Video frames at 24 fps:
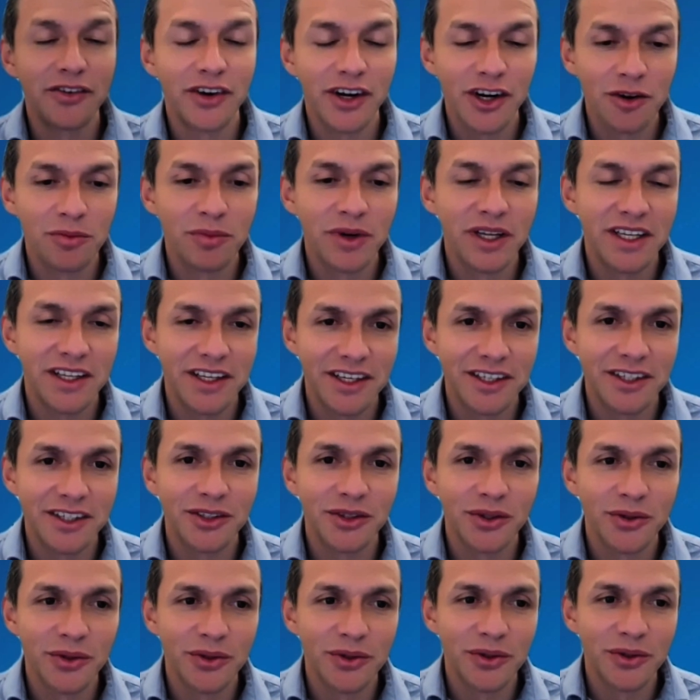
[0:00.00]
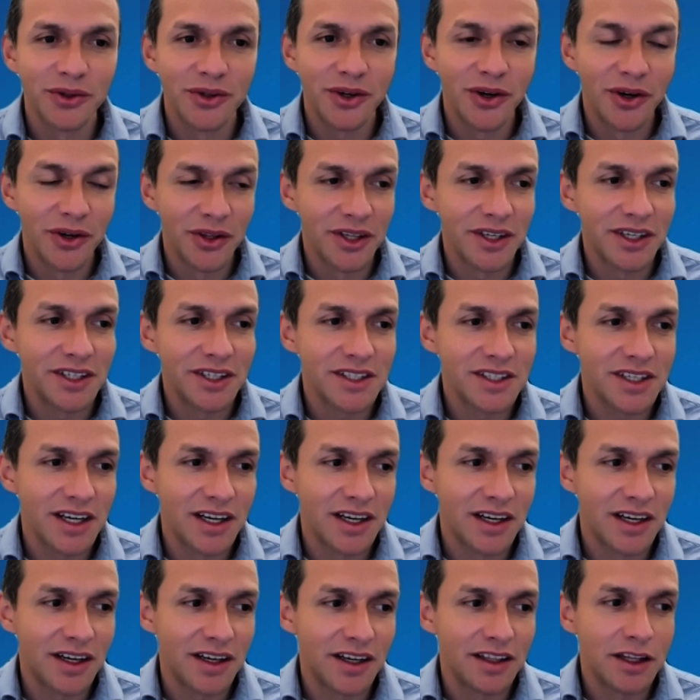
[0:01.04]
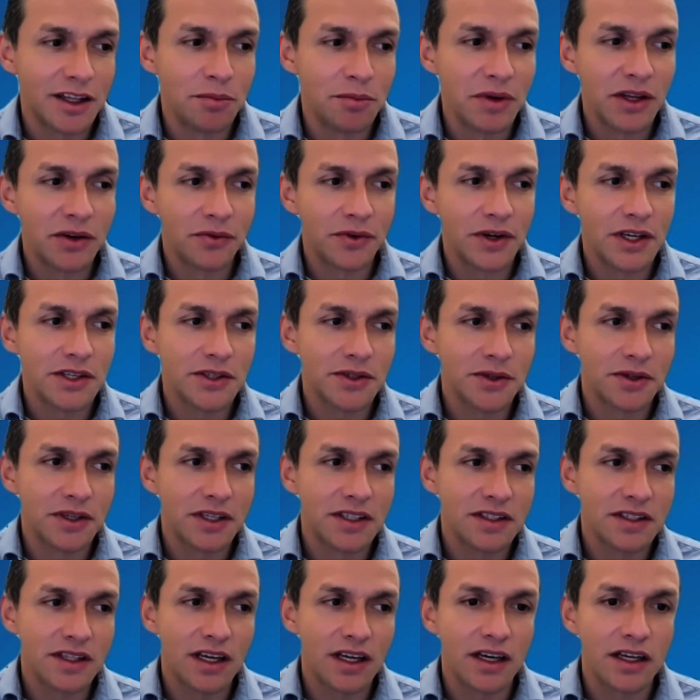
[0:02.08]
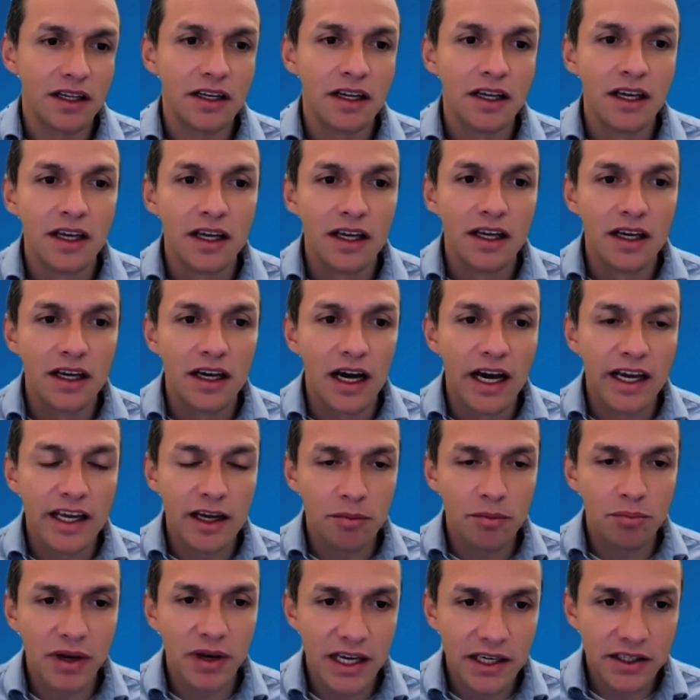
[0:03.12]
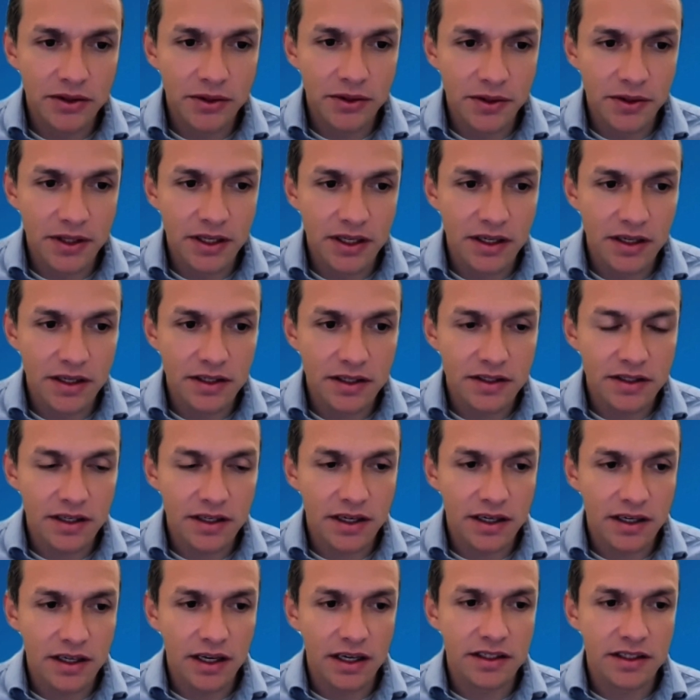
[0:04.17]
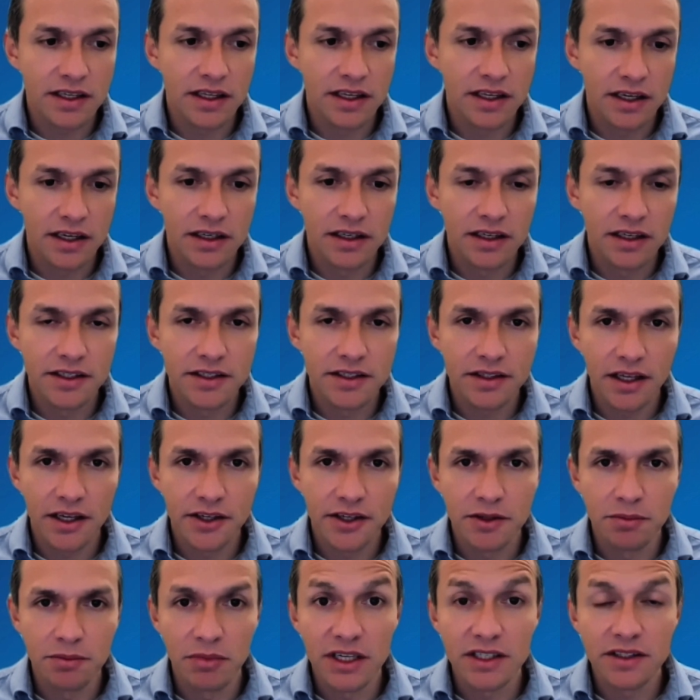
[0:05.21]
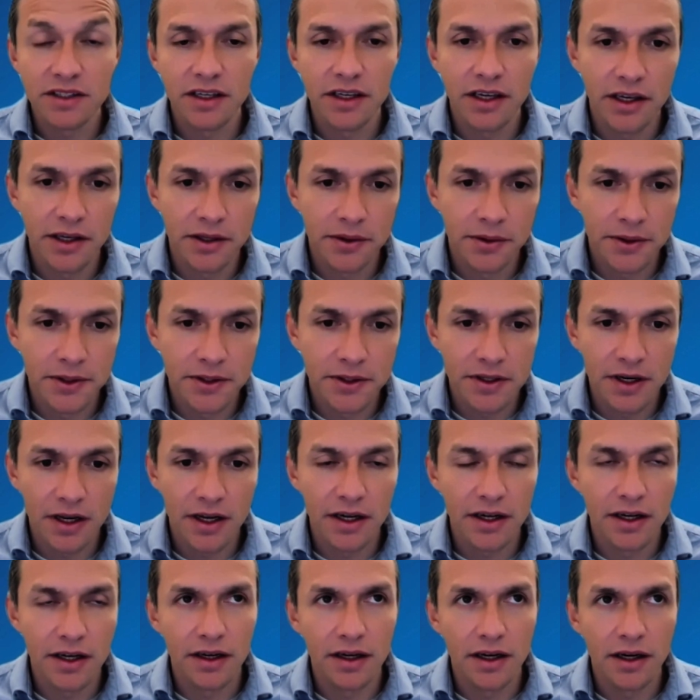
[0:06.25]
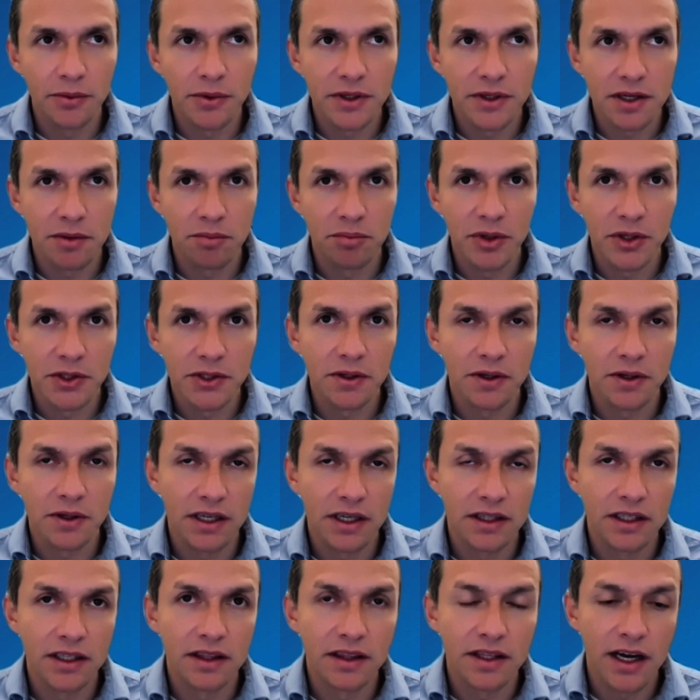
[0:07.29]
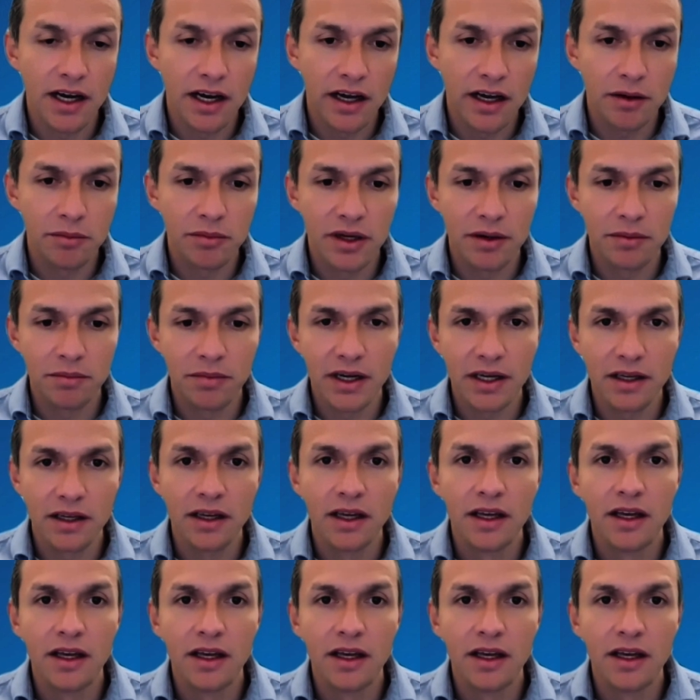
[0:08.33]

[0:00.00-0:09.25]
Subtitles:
recommend HEAR to others. The main reason is that I applied to this as an early stage investigator. I was a postdoc at the time, and my